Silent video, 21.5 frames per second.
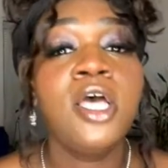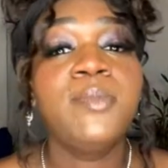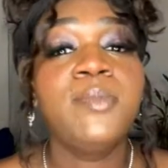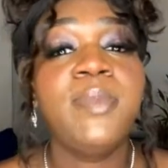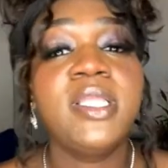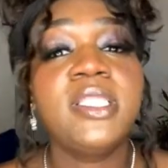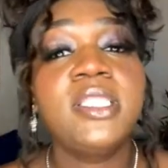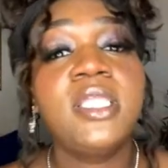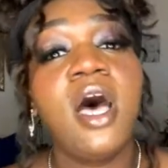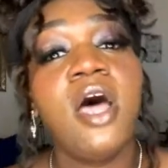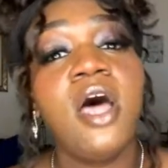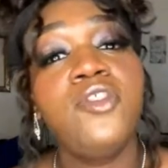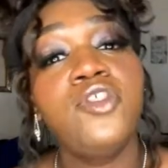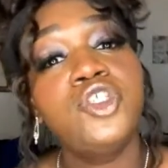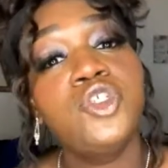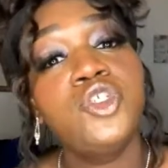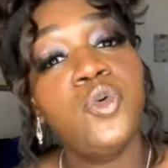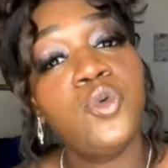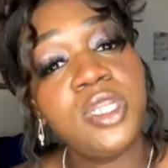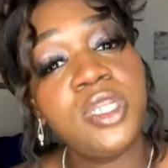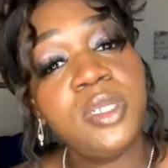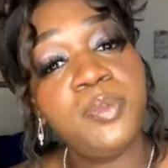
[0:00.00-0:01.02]
But the other
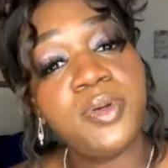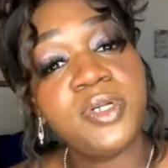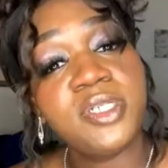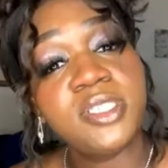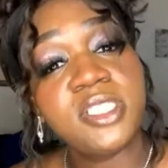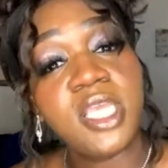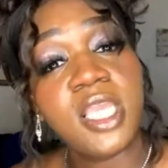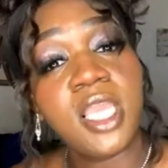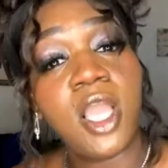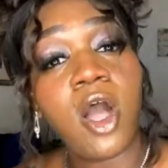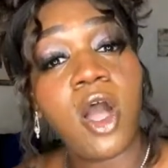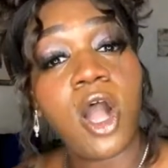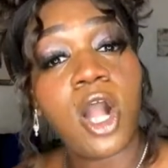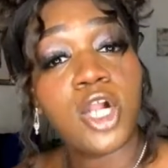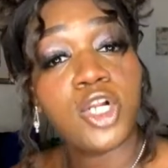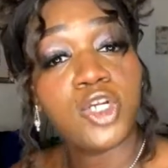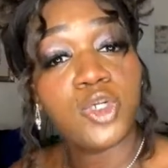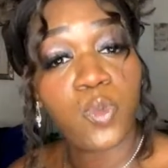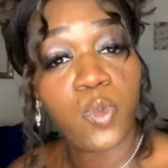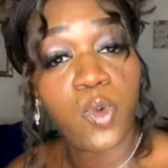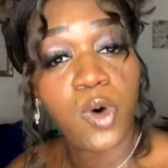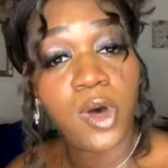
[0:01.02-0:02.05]
20% are
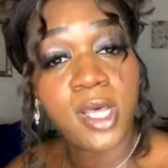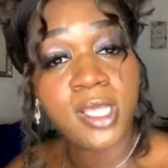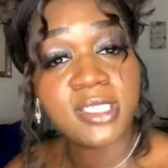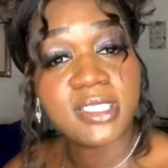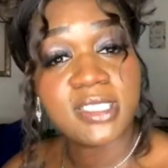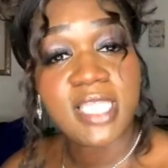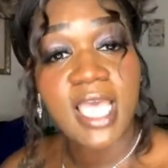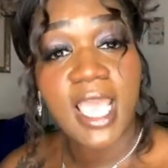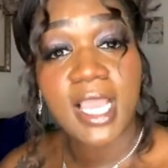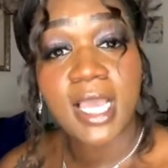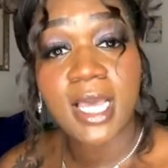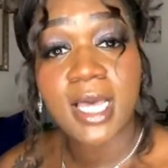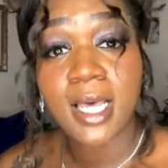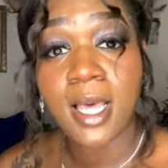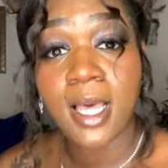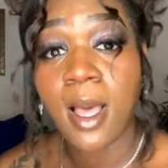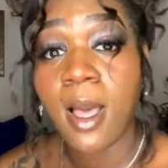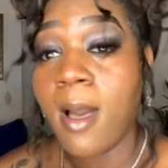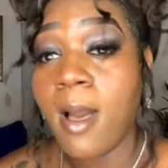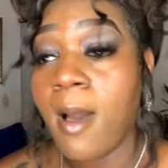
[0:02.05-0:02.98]
the ones that could